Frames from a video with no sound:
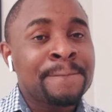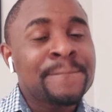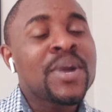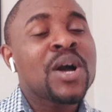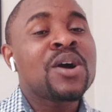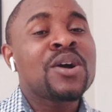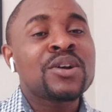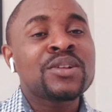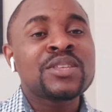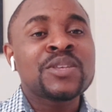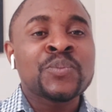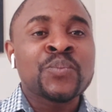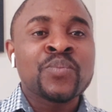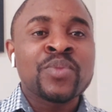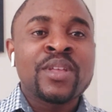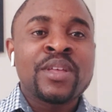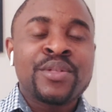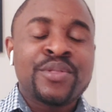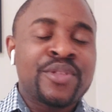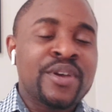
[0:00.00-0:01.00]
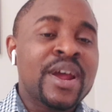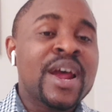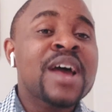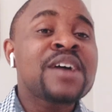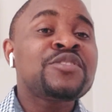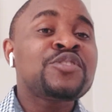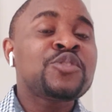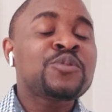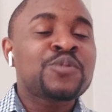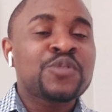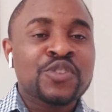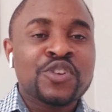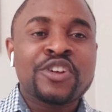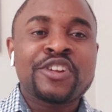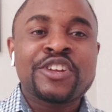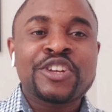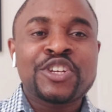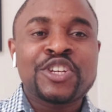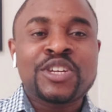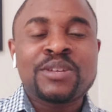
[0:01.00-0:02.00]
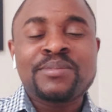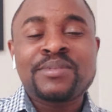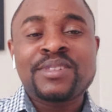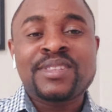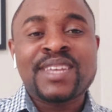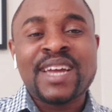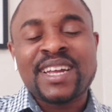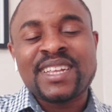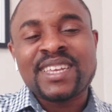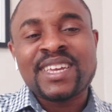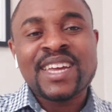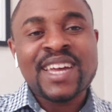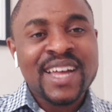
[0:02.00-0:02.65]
But there are some scholarships that